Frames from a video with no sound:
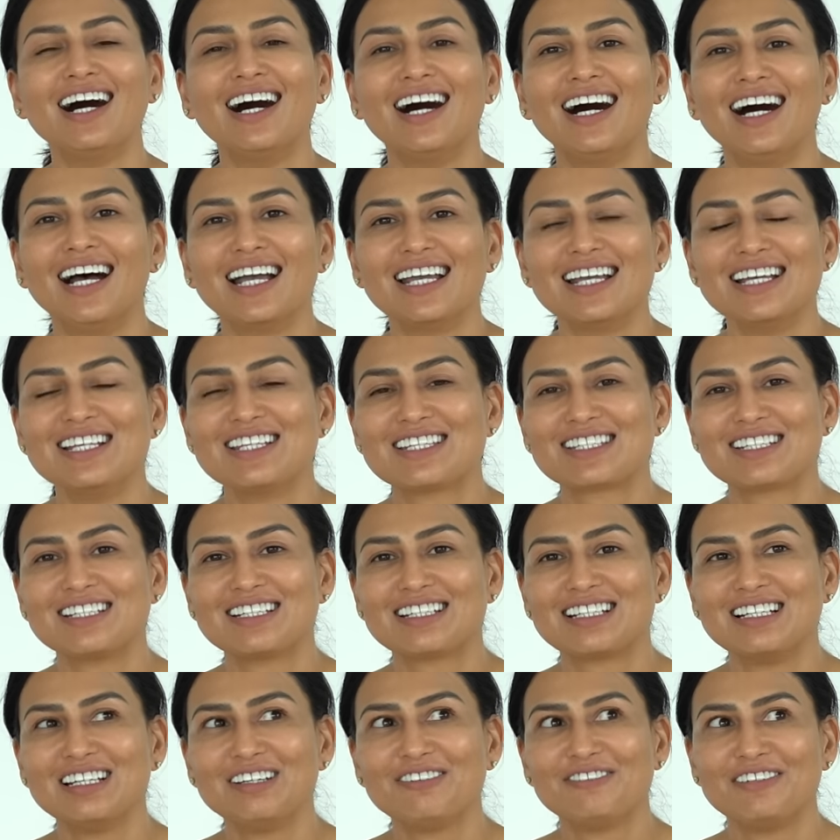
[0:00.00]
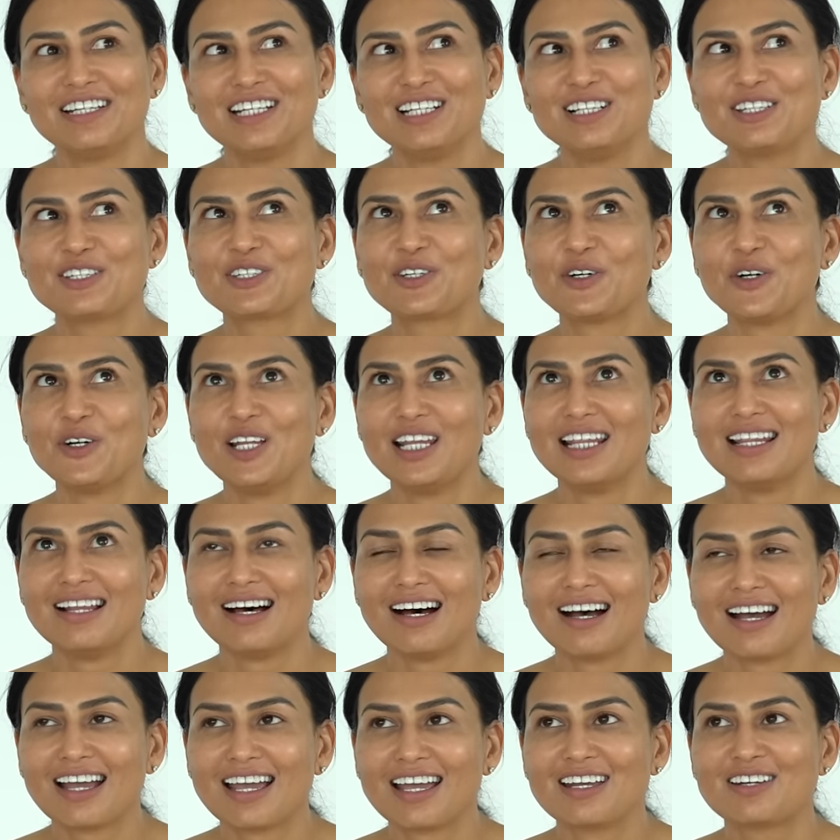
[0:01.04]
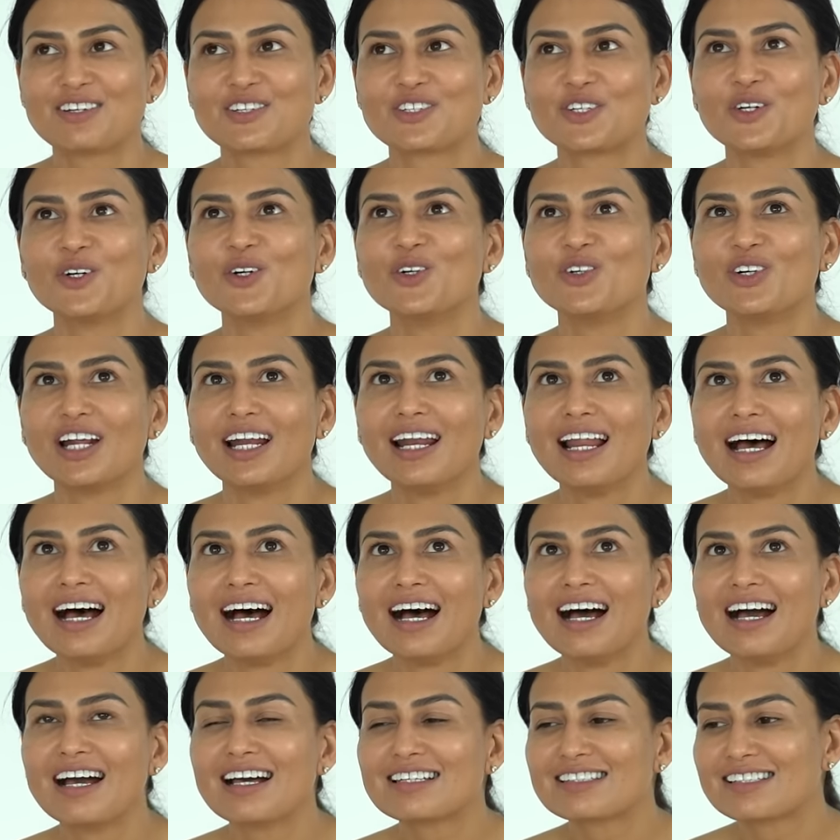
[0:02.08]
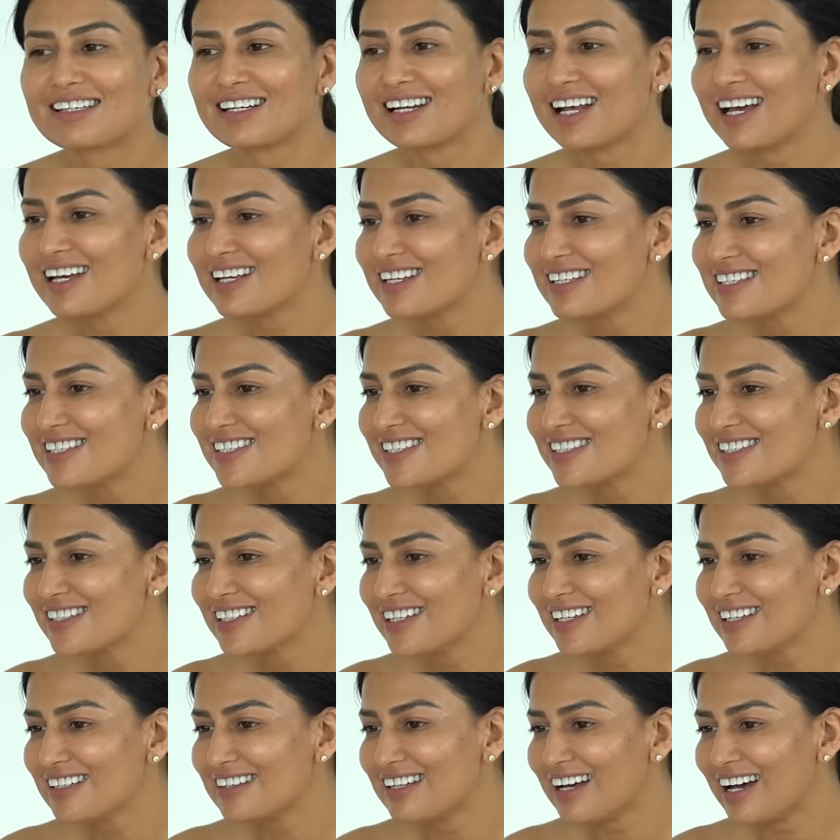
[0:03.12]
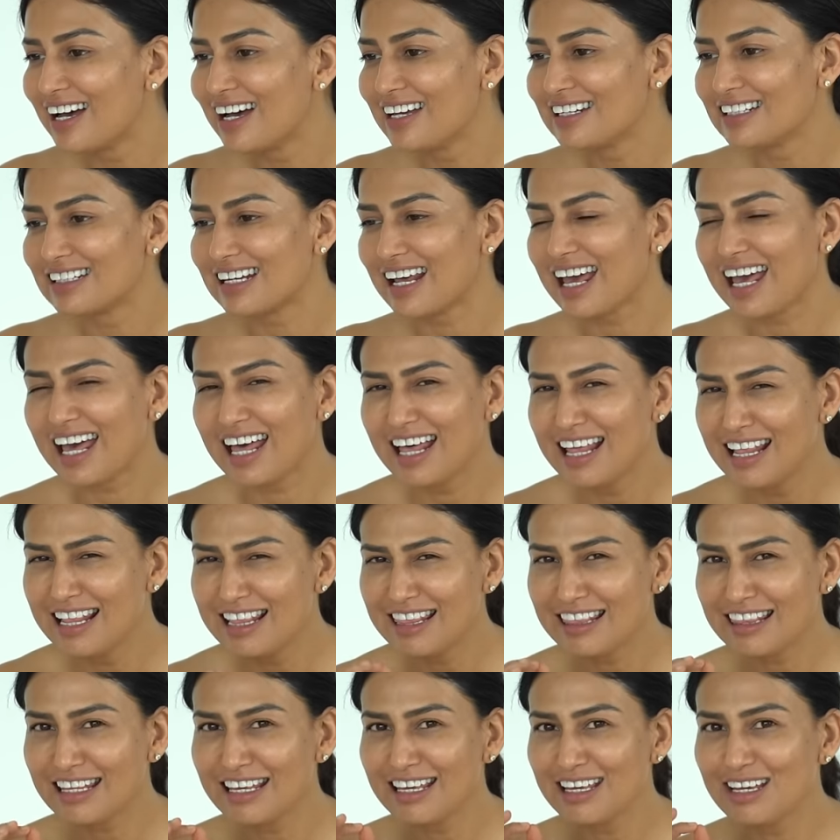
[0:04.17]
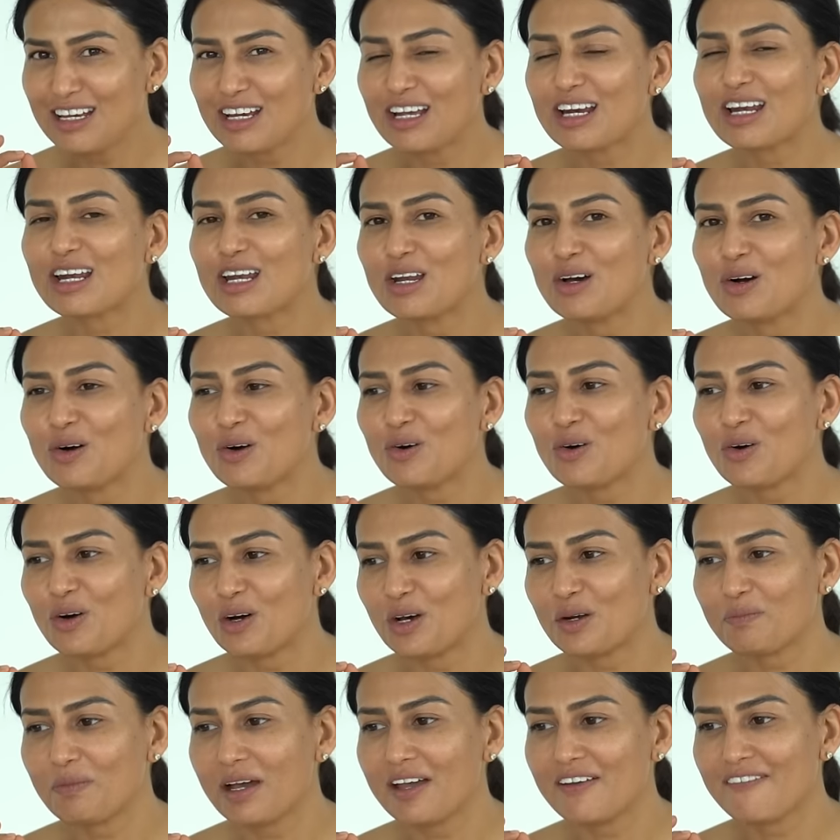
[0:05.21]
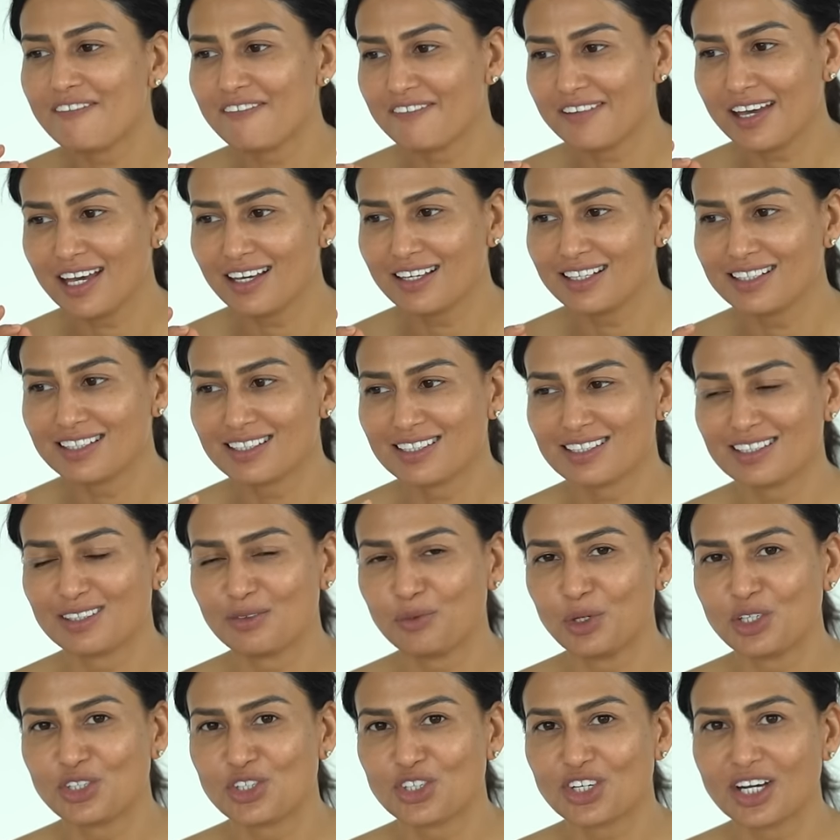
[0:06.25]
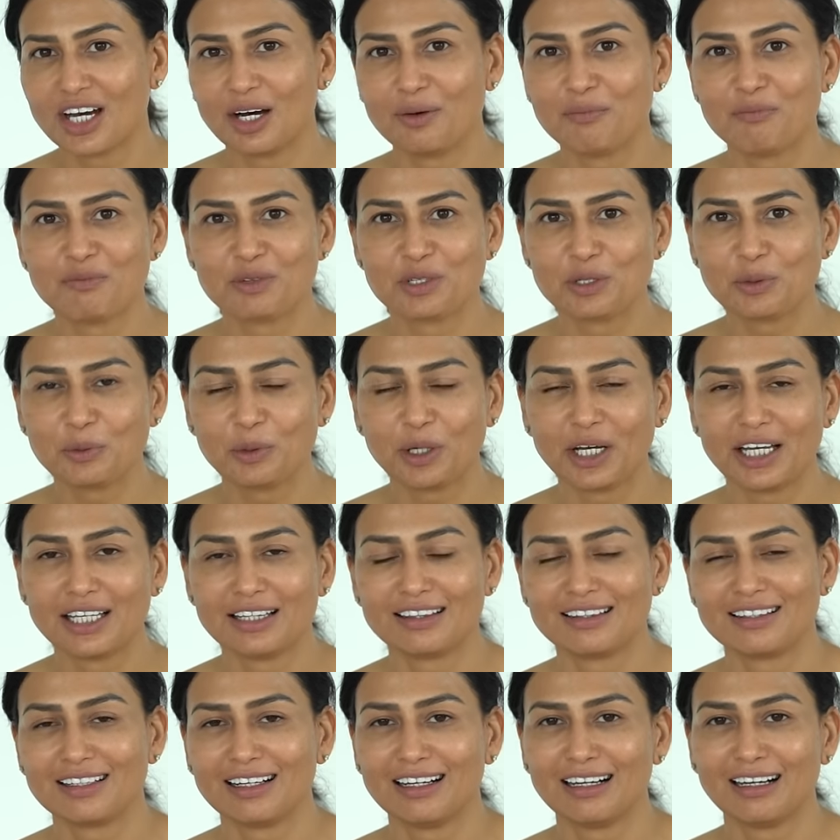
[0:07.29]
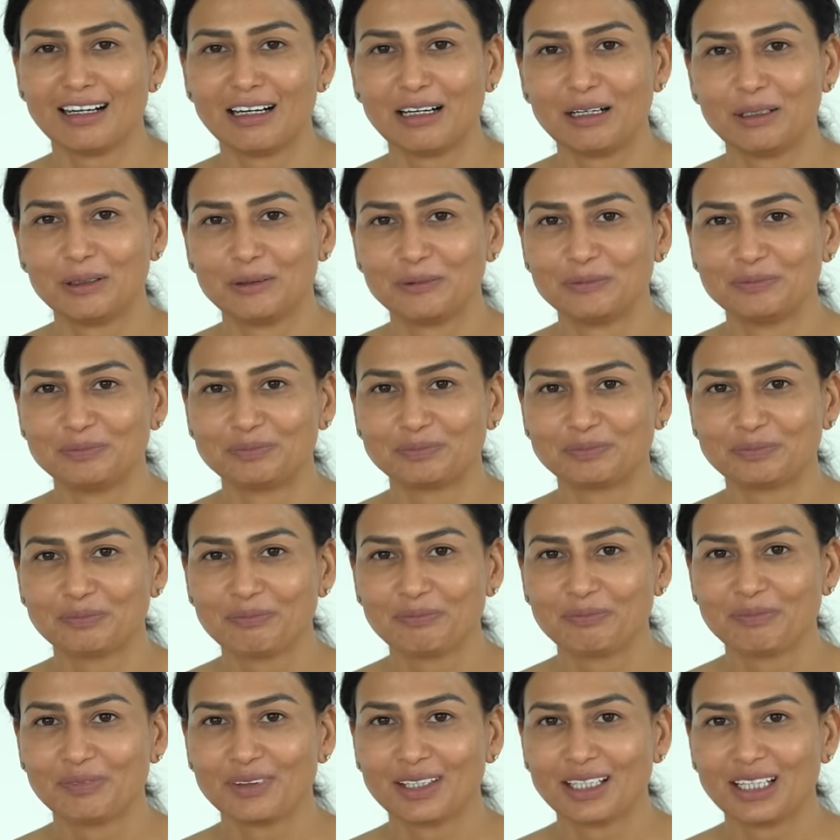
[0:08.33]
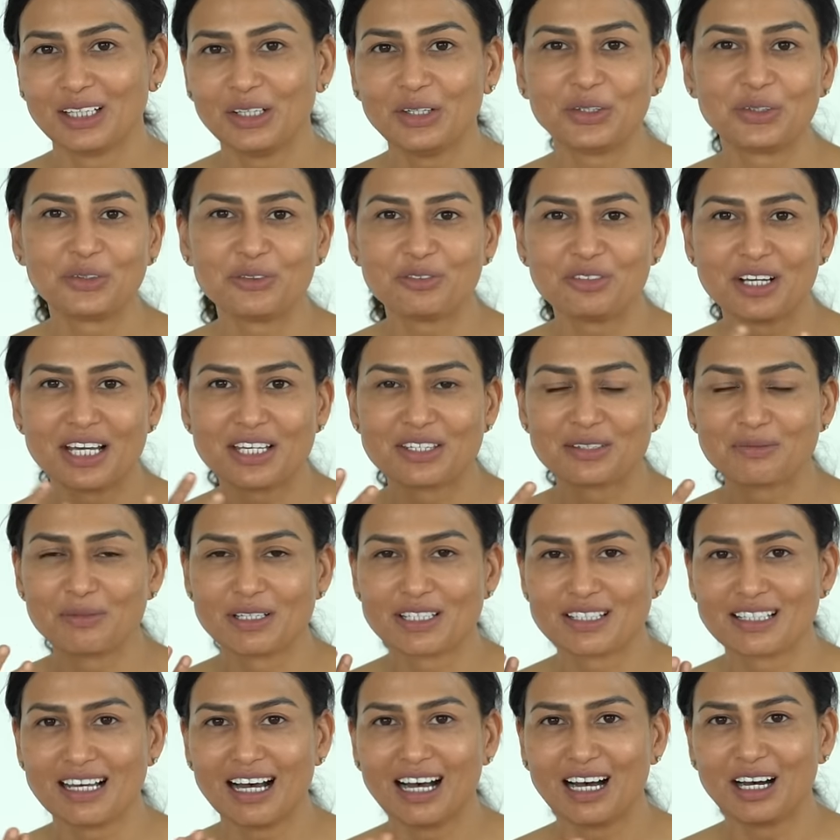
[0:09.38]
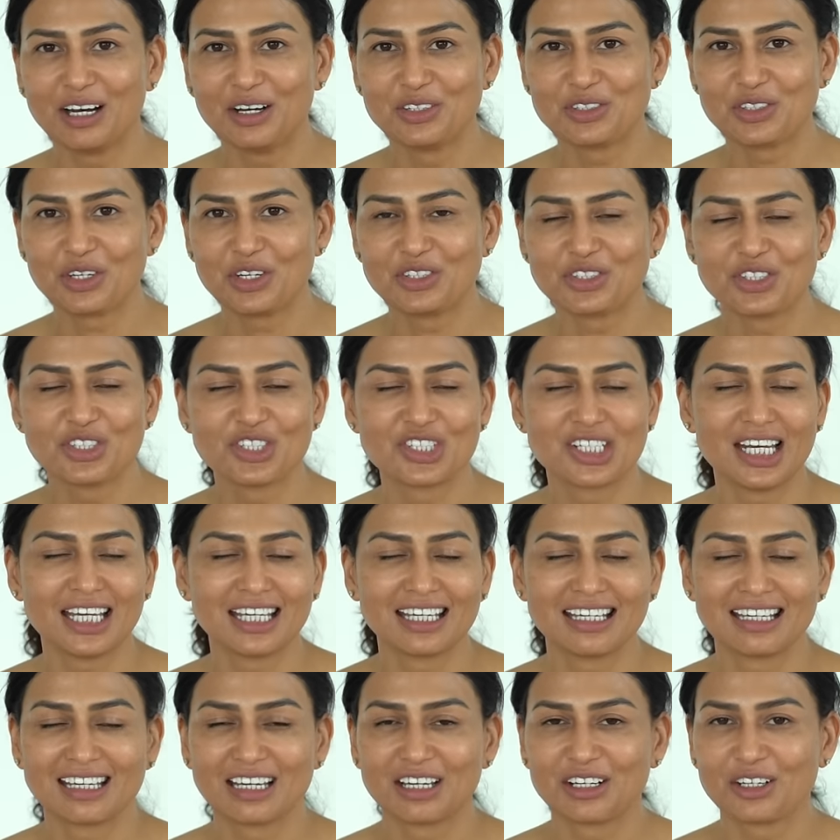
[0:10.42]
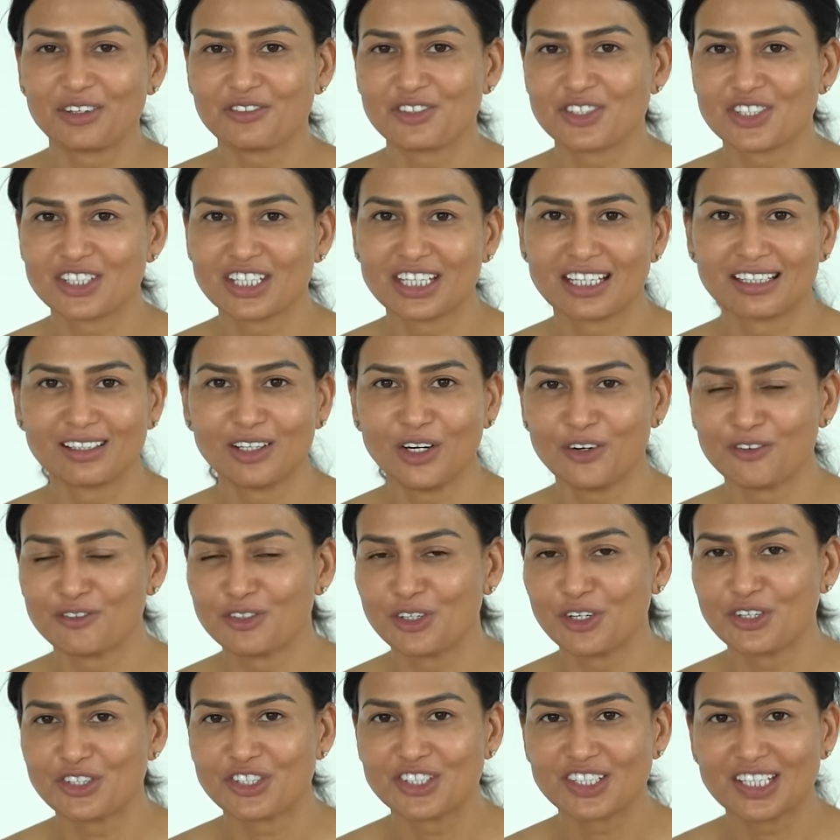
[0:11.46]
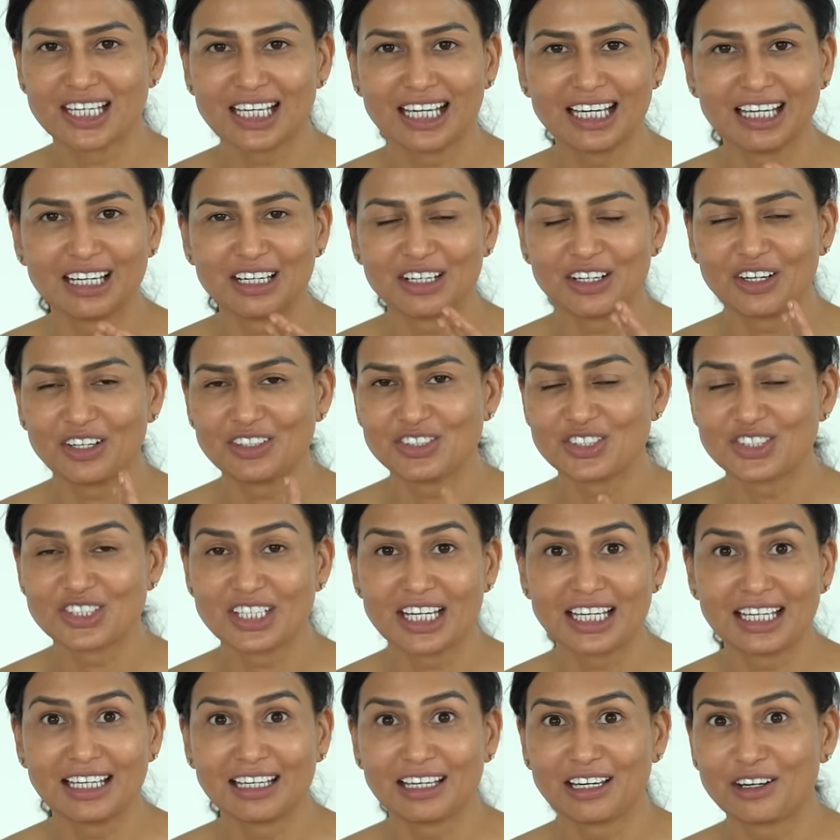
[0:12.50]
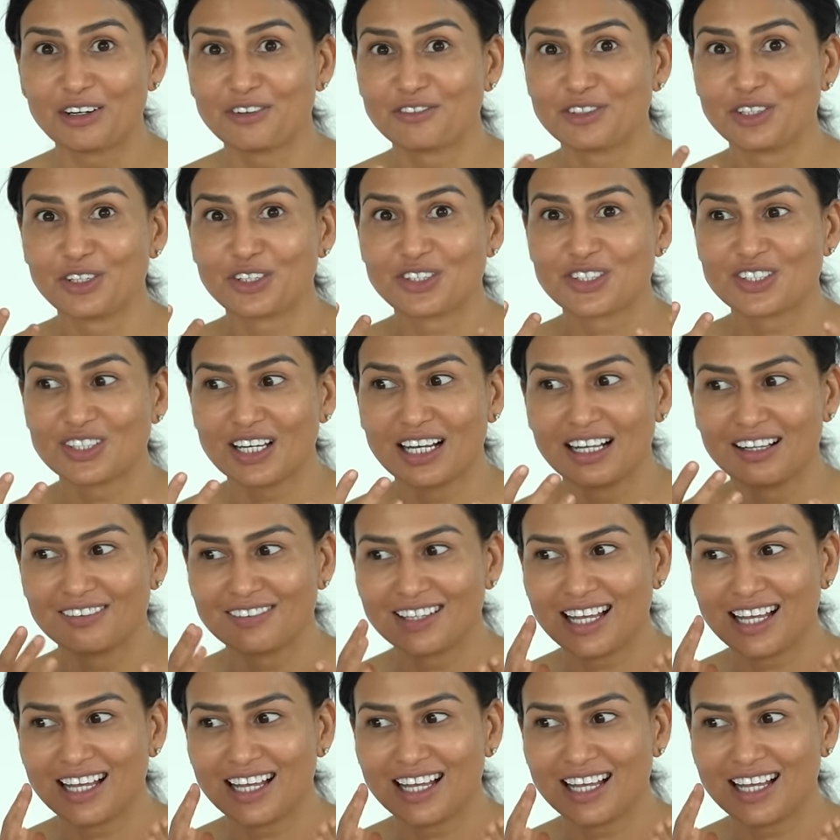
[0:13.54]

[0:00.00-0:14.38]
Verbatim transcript: I instantly feel so light, so relaxed, and I can see that healthy glow on my face, which comes with, um, you know, face massage, or just taking care of of your skin, or just taking care of yourself,